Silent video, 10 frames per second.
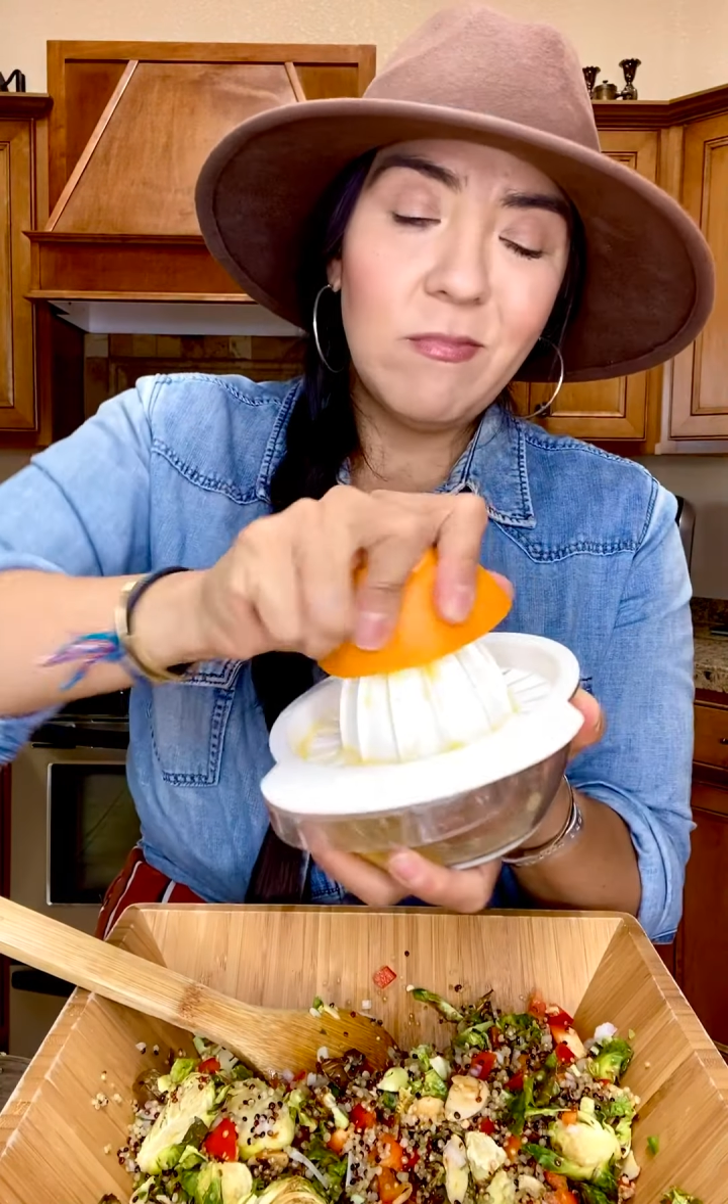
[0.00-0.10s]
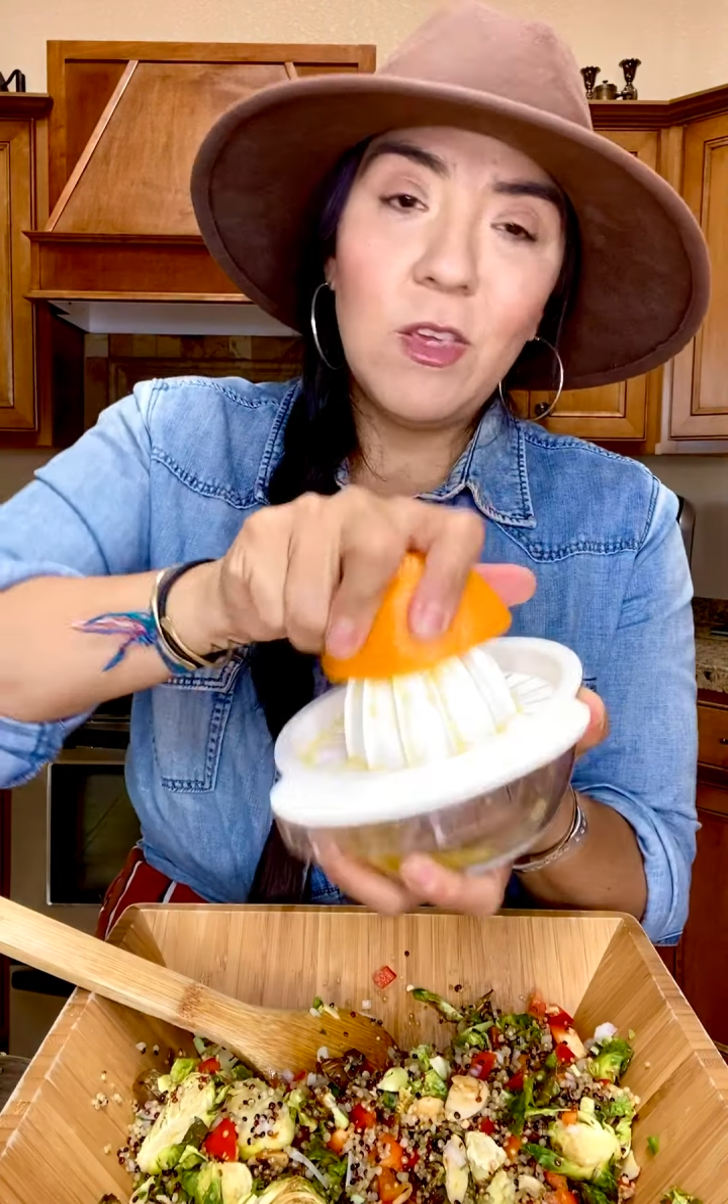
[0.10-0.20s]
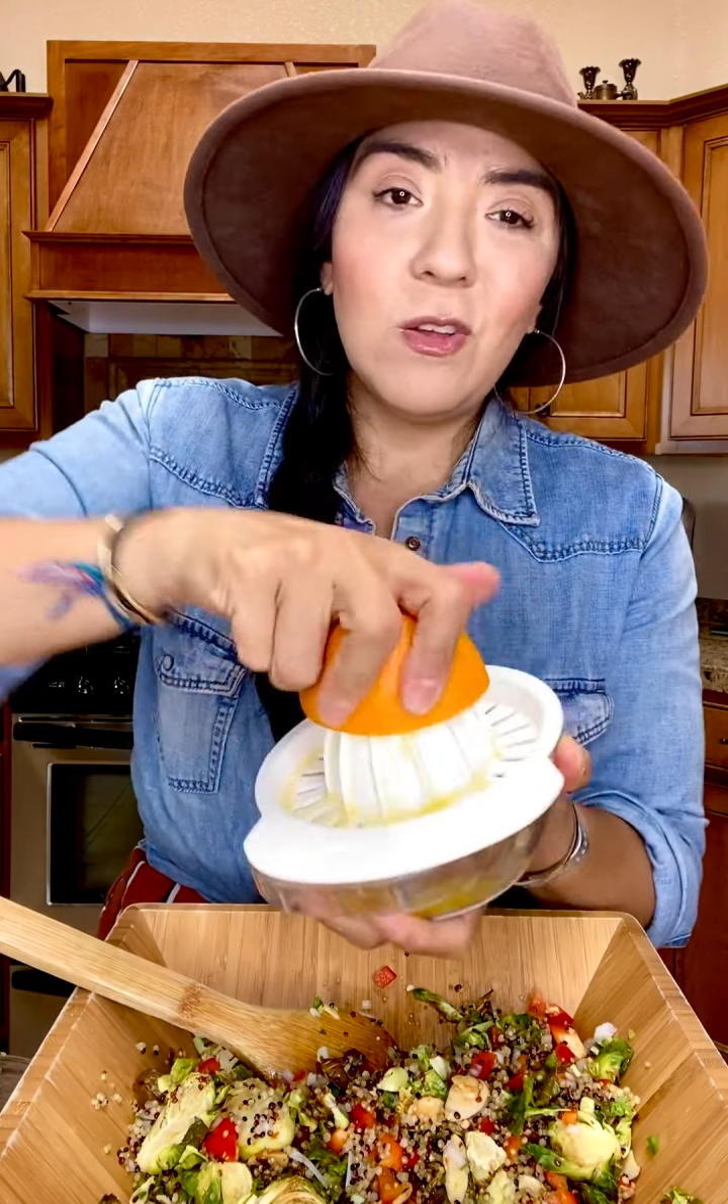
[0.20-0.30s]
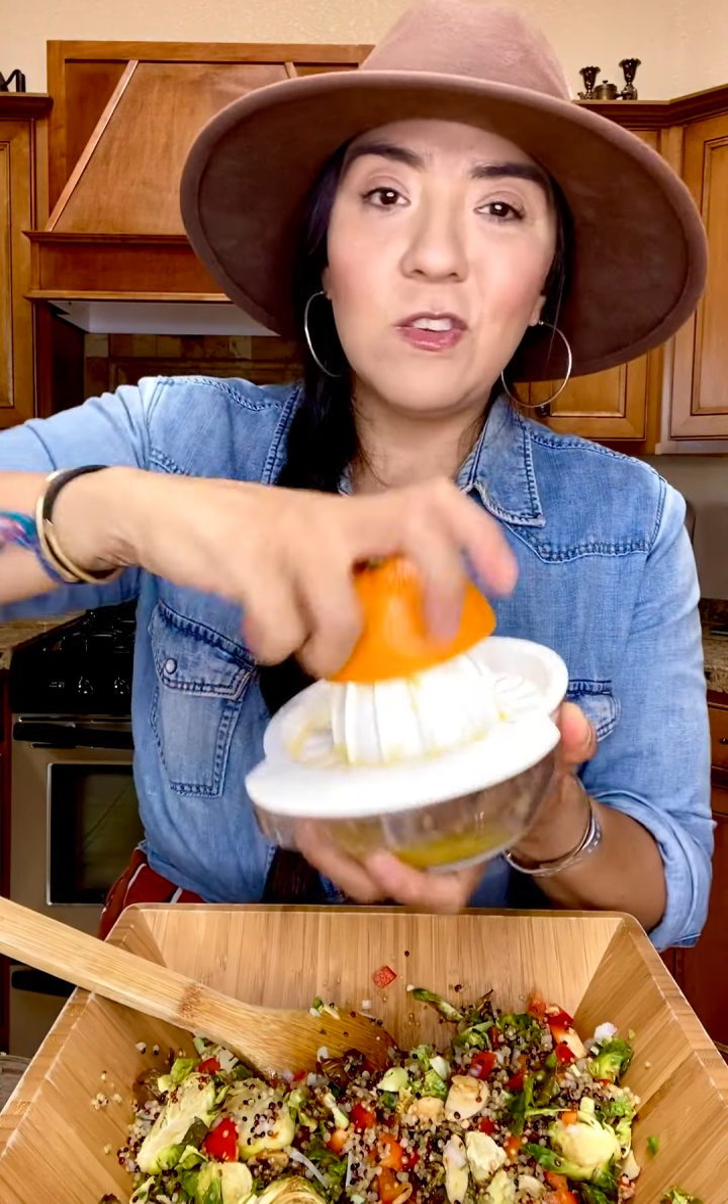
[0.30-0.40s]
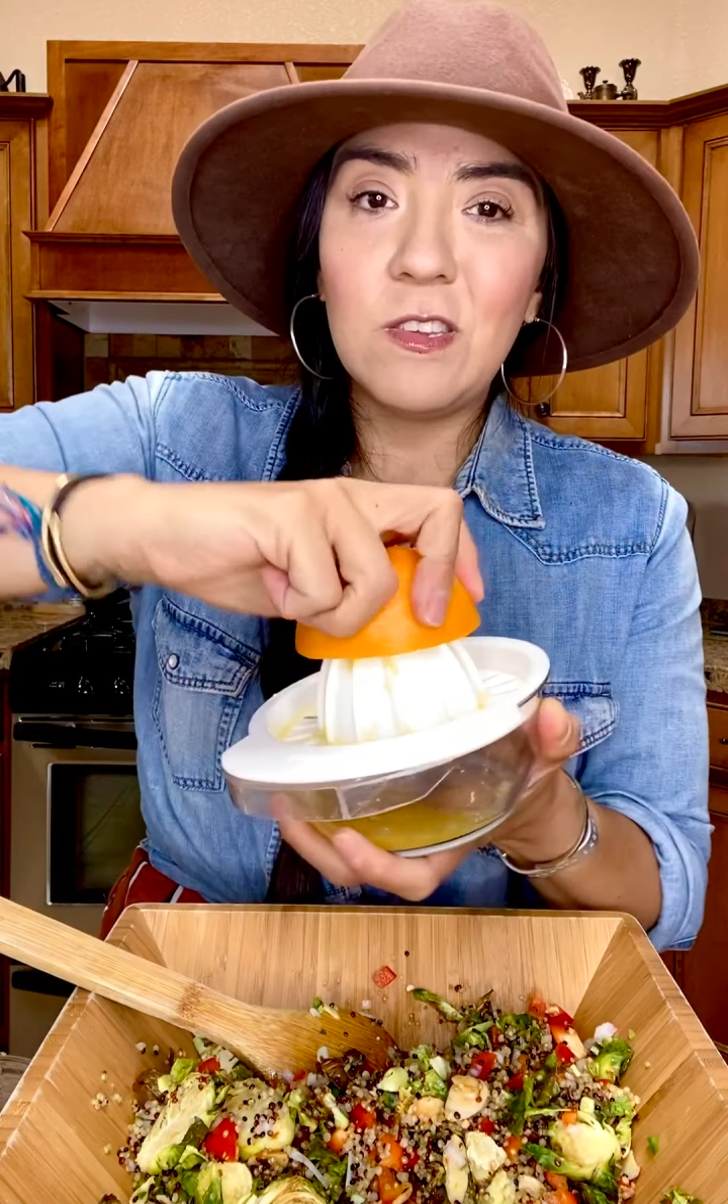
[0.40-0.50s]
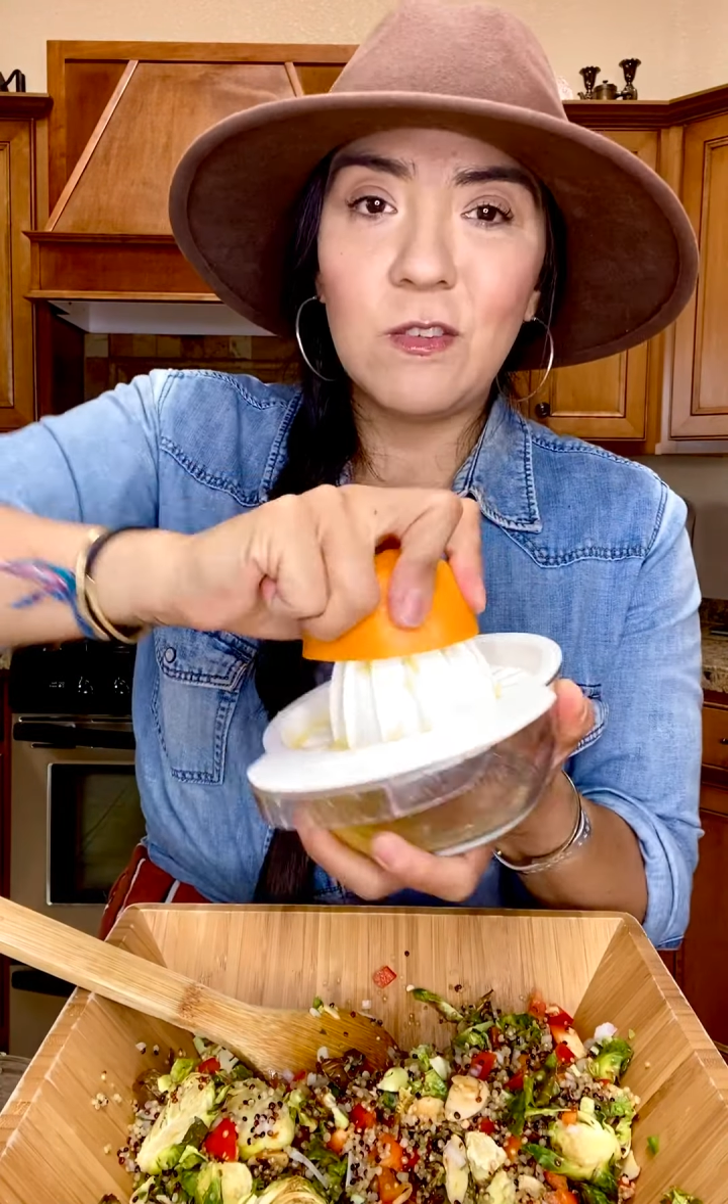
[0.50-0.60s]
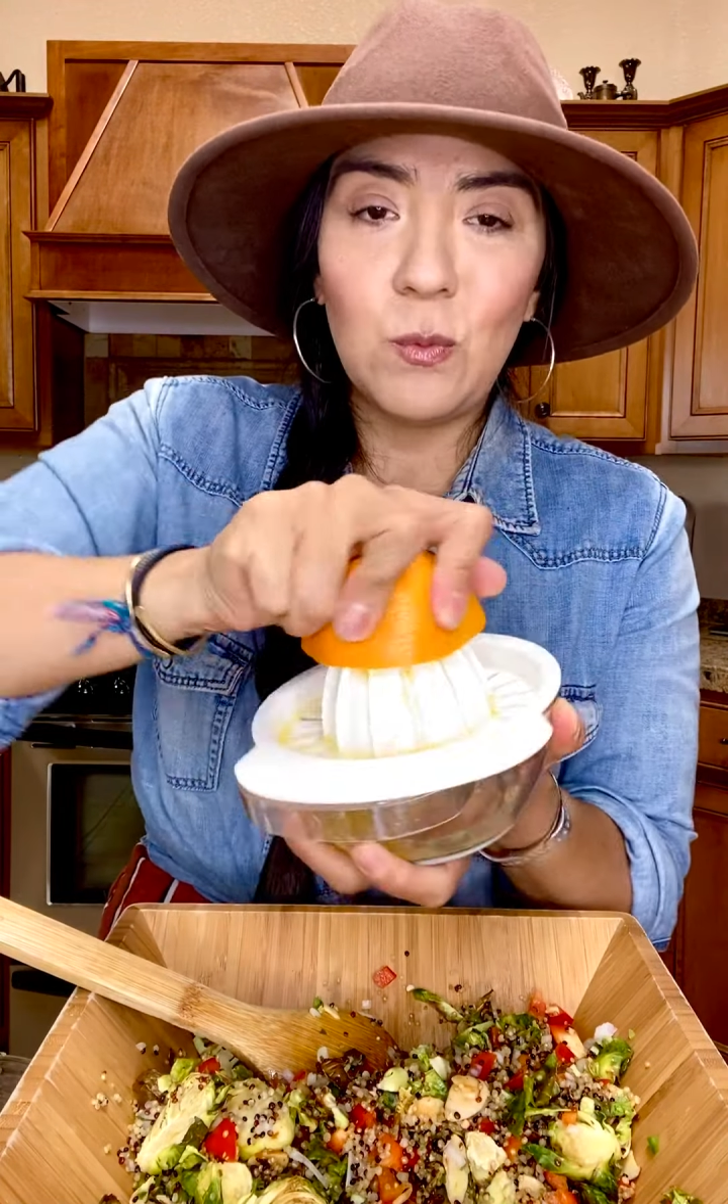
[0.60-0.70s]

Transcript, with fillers: you can just